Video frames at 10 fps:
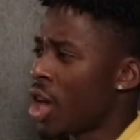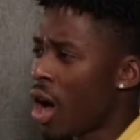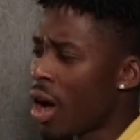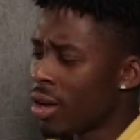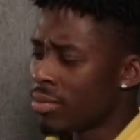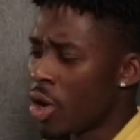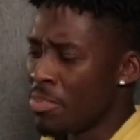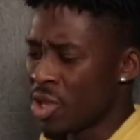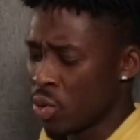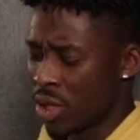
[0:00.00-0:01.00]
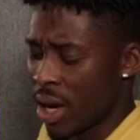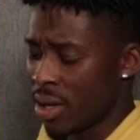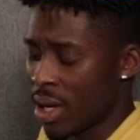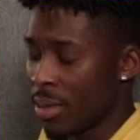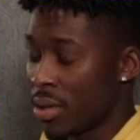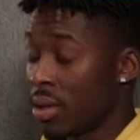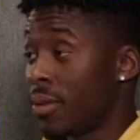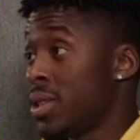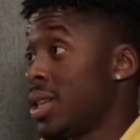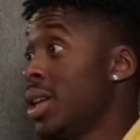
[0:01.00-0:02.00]
her initial stereotype is,
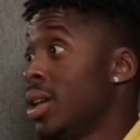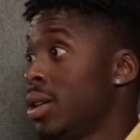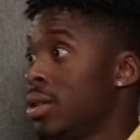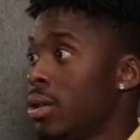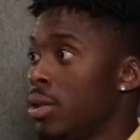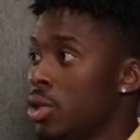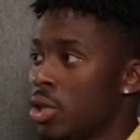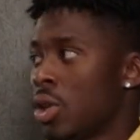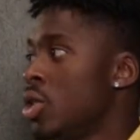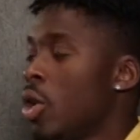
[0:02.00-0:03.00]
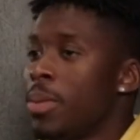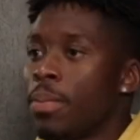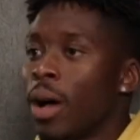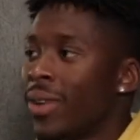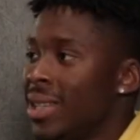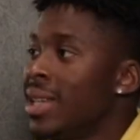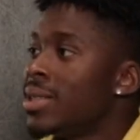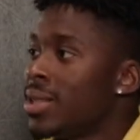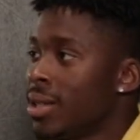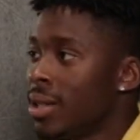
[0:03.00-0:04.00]
if he's here, he's only got to be part of
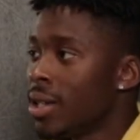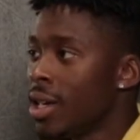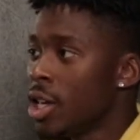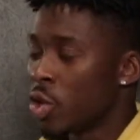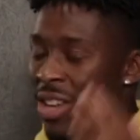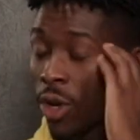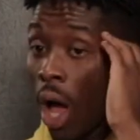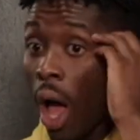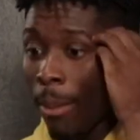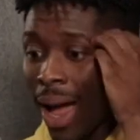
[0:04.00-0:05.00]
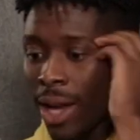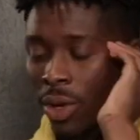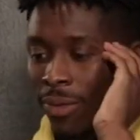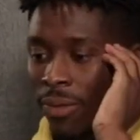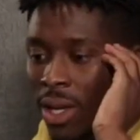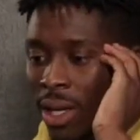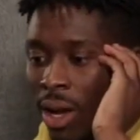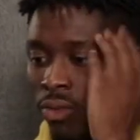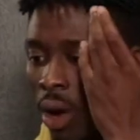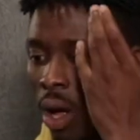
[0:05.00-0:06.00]
Identity. So even her mind, not even thinking
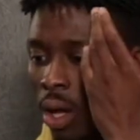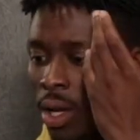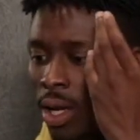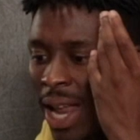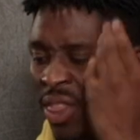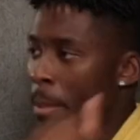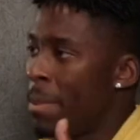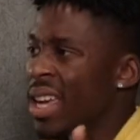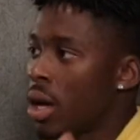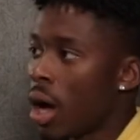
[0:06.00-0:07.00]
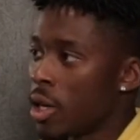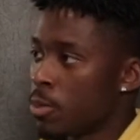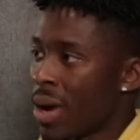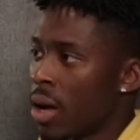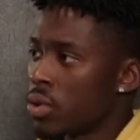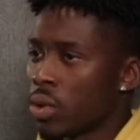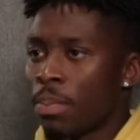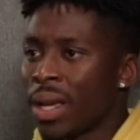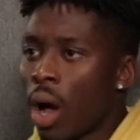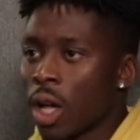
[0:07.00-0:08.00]
that like the big Curtis Browns or the
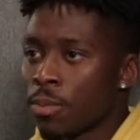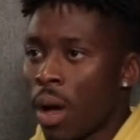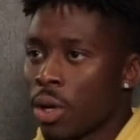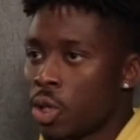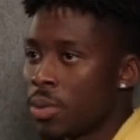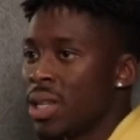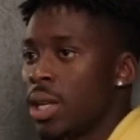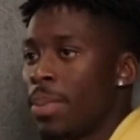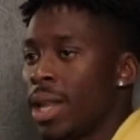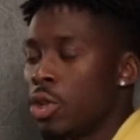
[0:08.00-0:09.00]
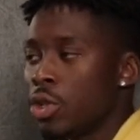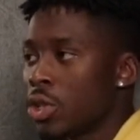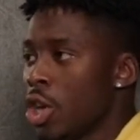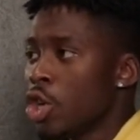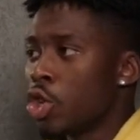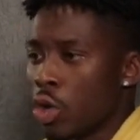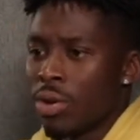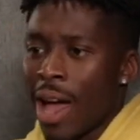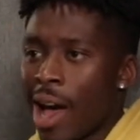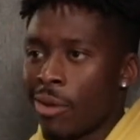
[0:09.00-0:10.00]
big artist partnerships and independents
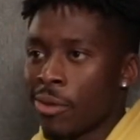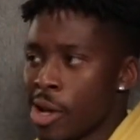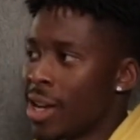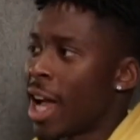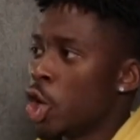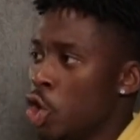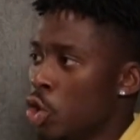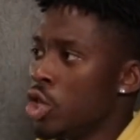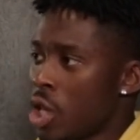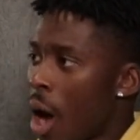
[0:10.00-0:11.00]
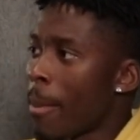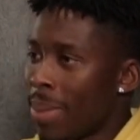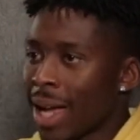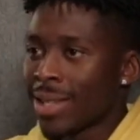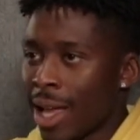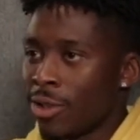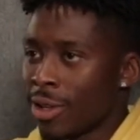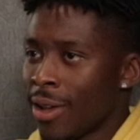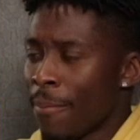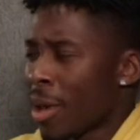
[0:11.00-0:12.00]
couldn't have like good young black talent.
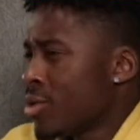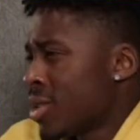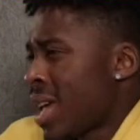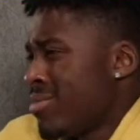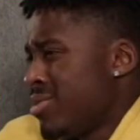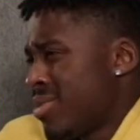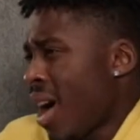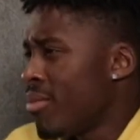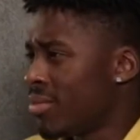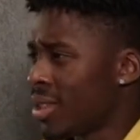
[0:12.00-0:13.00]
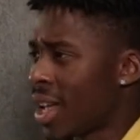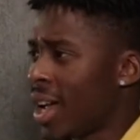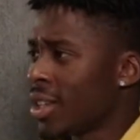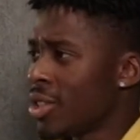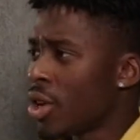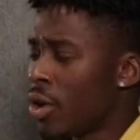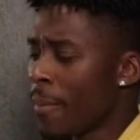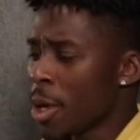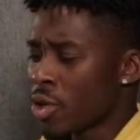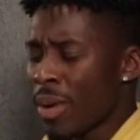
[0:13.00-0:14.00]
It was just like dumb, like, So I
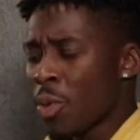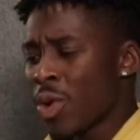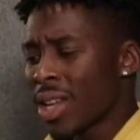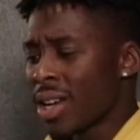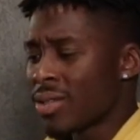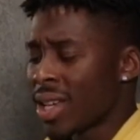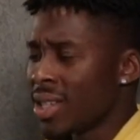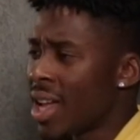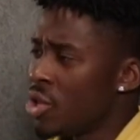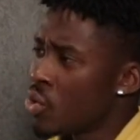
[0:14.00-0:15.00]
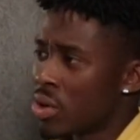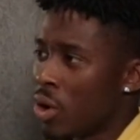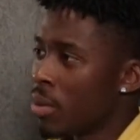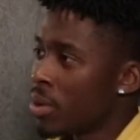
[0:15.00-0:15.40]
remember walking in and I was like, yeah, you're an op